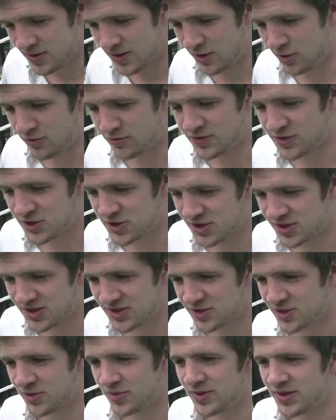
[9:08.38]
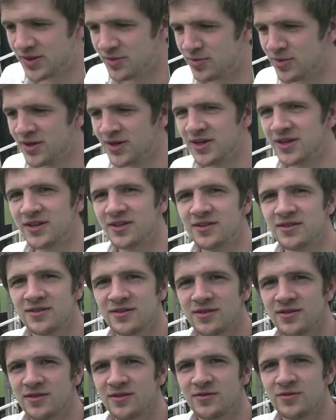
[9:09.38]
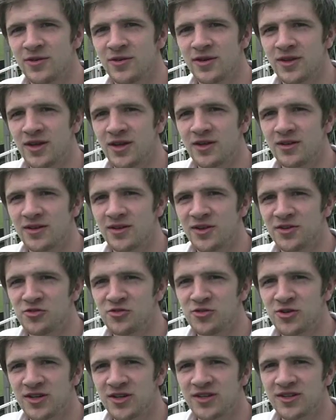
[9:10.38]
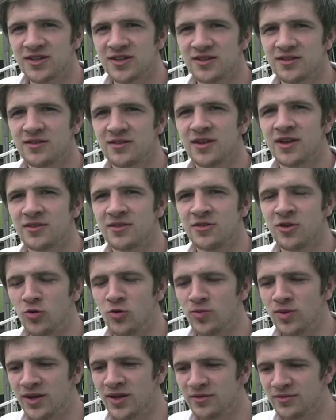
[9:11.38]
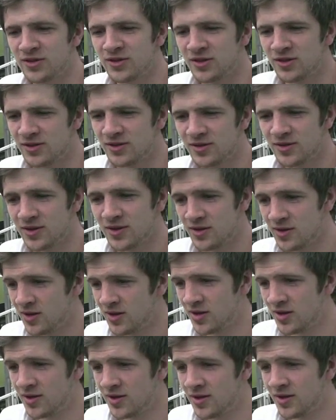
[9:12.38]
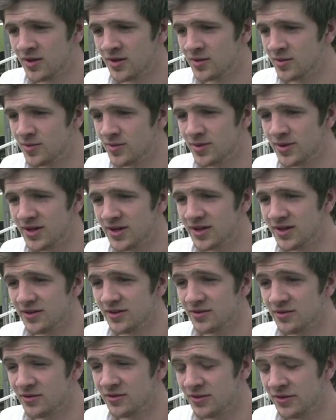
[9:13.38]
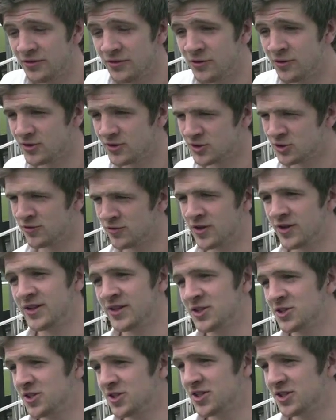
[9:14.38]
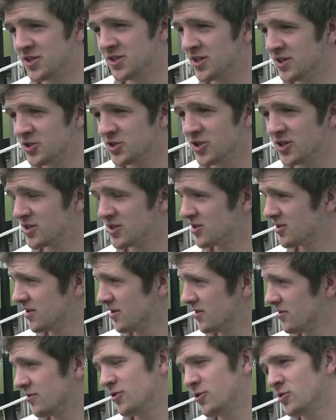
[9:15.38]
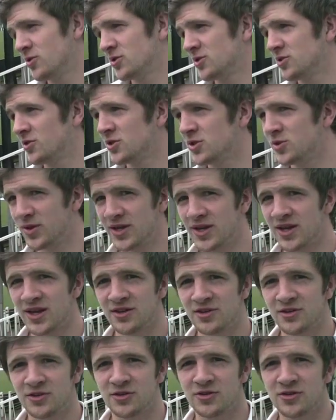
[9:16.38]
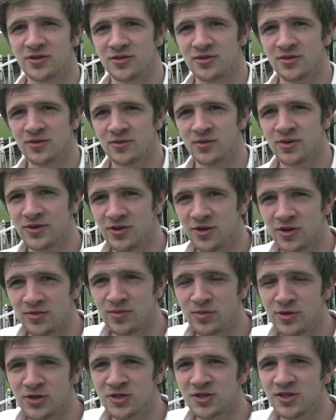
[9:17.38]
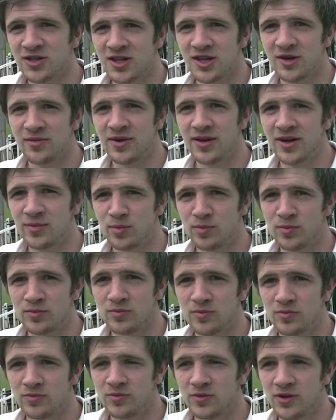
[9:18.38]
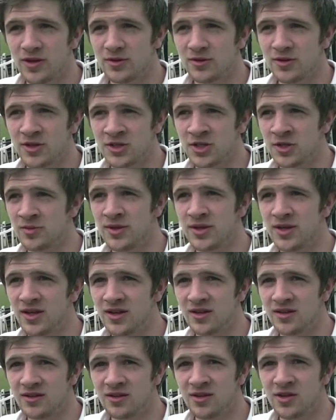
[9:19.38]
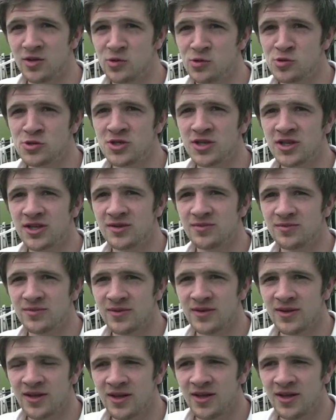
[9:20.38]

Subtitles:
Well, obviously it's going to be to play for the country at top level, but so far this season is just do as good as we can here. We've got Bristol coming up. That's going to be a huge game.